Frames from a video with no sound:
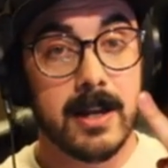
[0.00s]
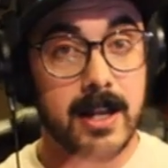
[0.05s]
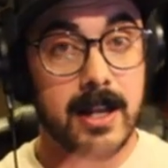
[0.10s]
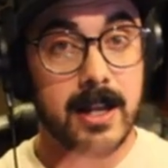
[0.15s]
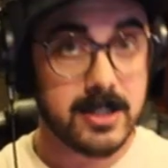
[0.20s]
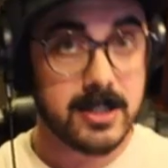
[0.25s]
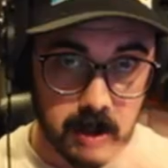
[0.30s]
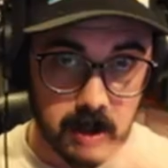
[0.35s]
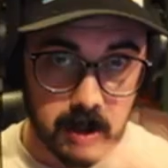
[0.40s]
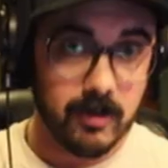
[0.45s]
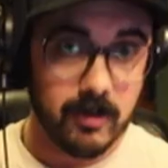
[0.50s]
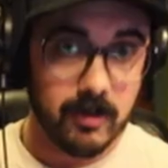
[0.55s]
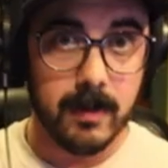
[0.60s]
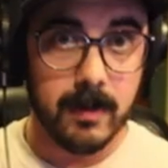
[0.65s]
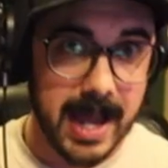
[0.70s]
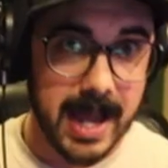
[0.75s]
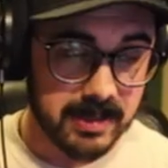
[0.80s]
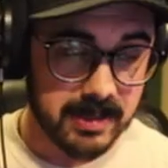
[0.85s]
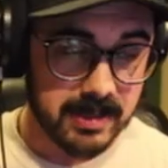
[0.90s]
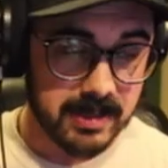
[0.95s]
and two of
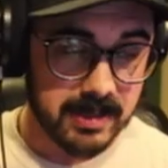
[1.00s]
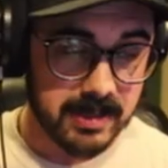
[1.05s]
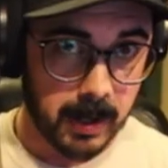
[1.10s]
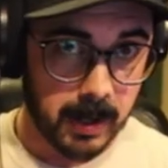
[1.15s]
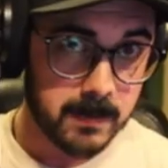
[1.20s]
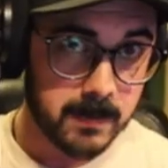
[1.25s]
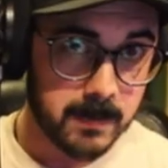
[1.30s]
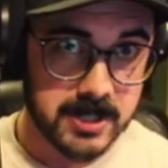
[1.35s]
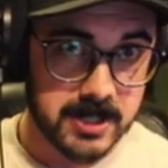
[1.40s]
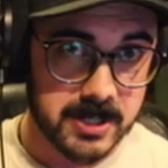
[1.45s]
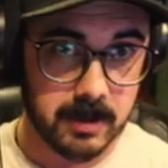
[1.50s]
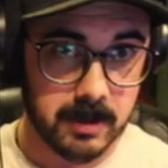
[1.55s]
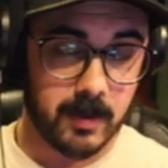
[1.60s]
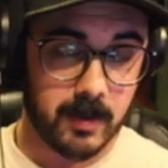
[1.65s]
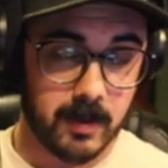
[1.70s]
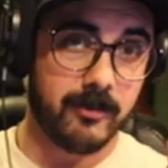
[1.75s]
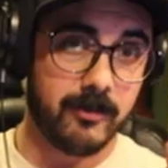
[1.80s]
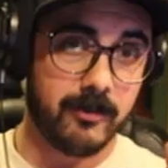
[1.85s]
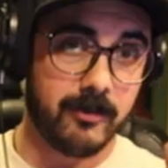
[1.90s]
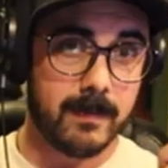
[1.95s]
them have the purple shield,
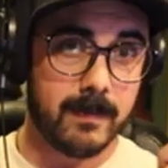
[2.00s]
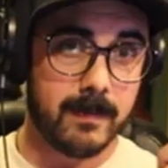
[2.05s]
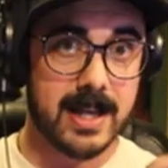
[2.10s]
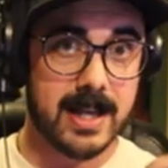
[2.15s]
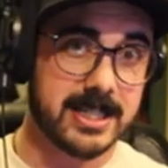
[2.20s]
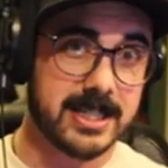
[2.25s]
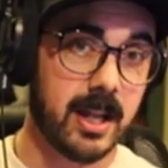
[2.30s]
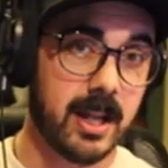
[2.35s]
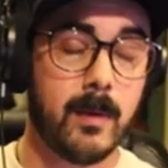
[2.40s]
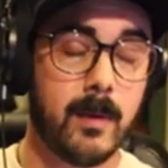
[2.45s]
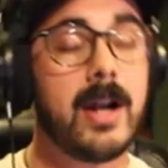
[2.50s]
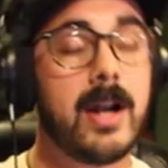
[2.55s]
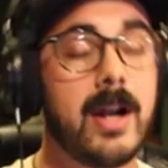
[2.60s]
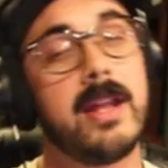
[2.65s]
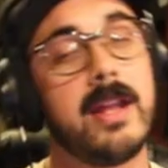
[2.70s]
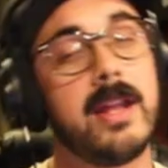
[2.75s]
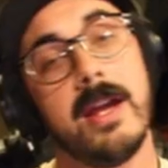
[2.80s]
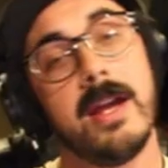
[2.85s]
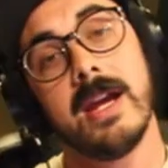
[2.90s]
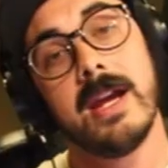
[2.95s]
one of them has the yellow
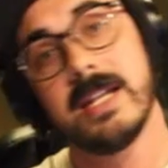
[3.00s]
one.